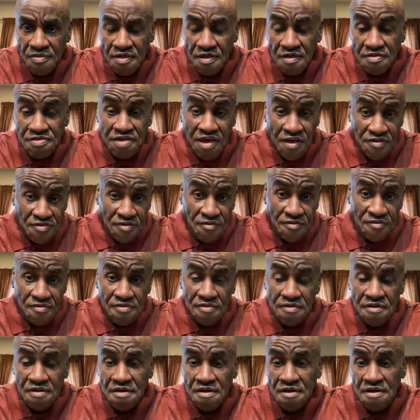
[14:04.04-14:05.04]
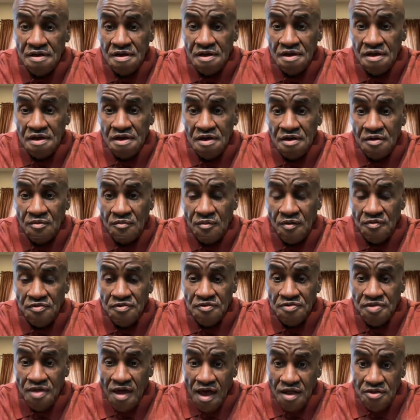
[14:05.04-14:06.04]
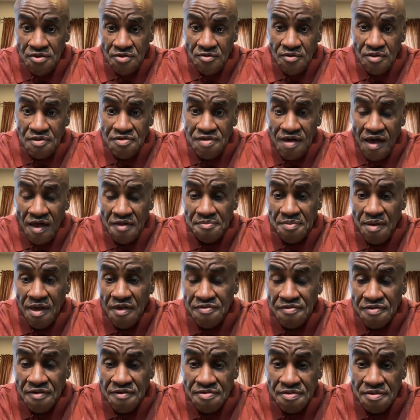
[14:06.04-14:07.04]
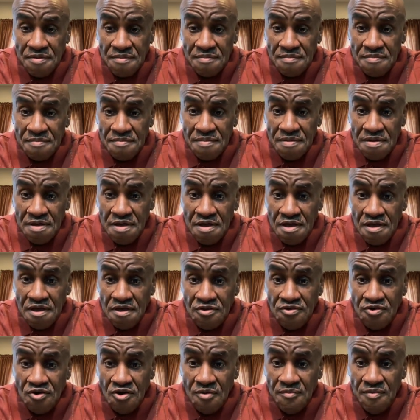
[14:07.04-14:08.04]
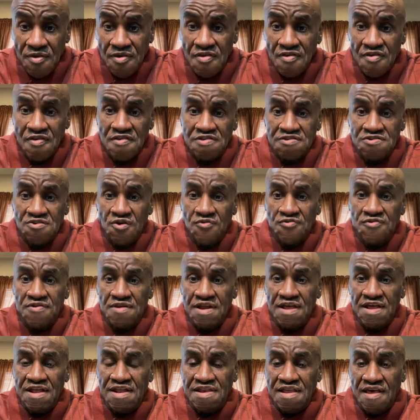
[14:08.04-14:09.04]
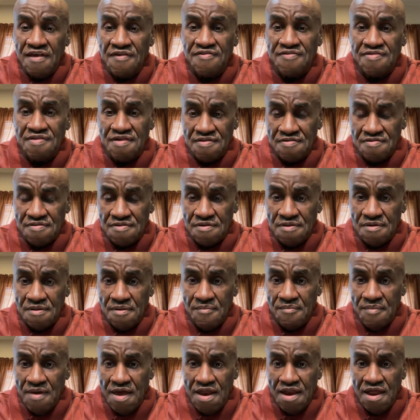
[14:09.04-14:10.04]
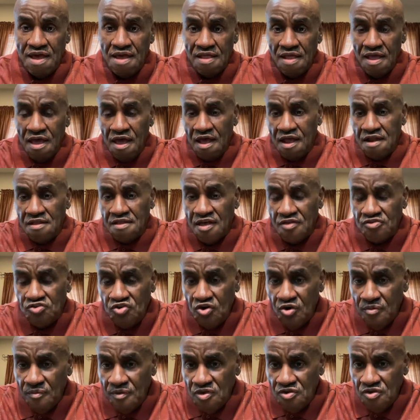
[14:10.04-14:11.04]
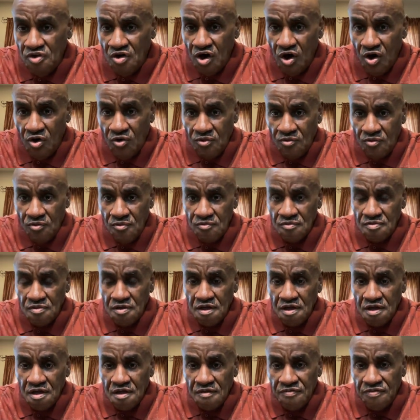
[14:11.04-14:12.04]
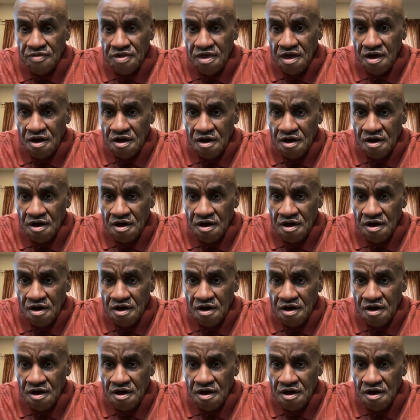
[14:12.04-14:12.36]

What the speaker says: teachers, once you start doing the child pay system, you can be socially distanced, meaning that you can be on the